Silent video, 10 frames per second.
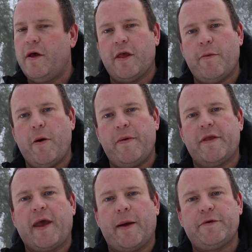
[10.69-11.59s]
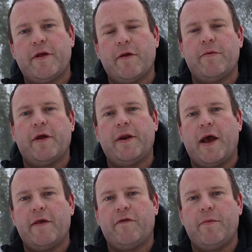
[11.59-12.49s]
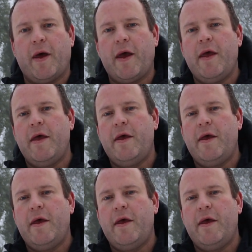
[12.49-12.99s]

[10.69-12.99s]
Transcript: so I'm hoping to capture something nice from that.